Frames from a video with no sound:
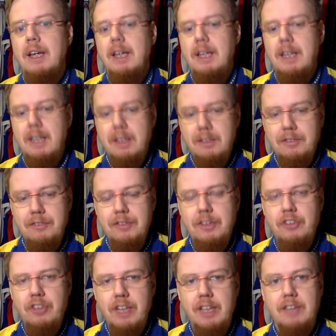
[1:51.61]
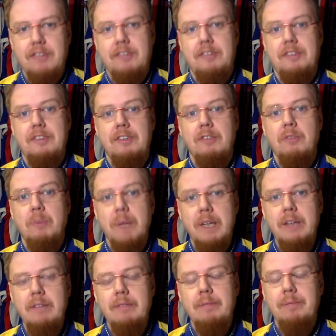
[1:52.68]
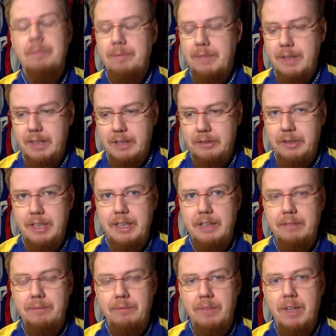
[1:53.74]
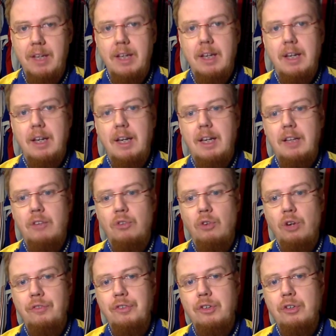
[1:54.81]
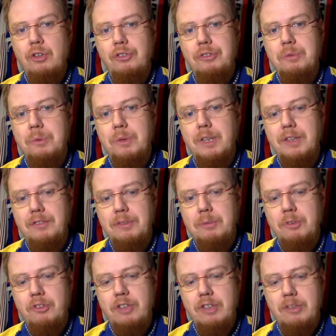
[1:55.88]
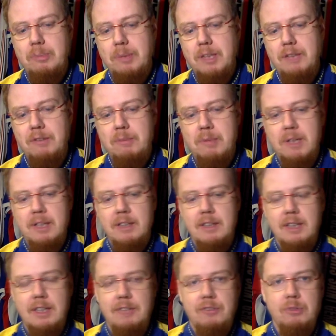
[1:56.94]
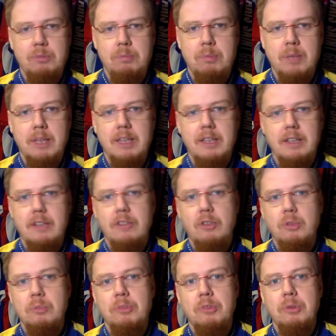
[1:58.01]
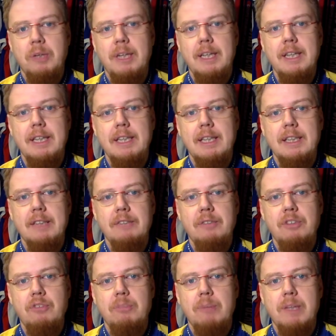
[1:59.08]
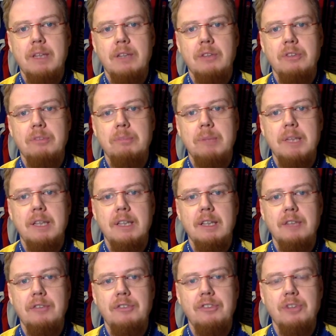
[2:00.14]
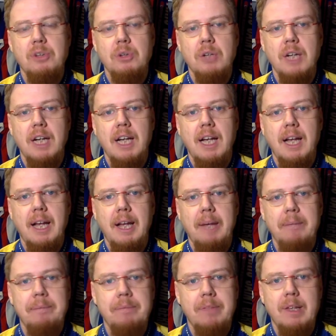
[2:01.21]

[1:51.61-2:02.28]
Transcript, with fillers: If the Czechs win, they are in. A draw for Kosovo gives them a chance, but have in mind they have to play then at home to England, which might not be enough. So um,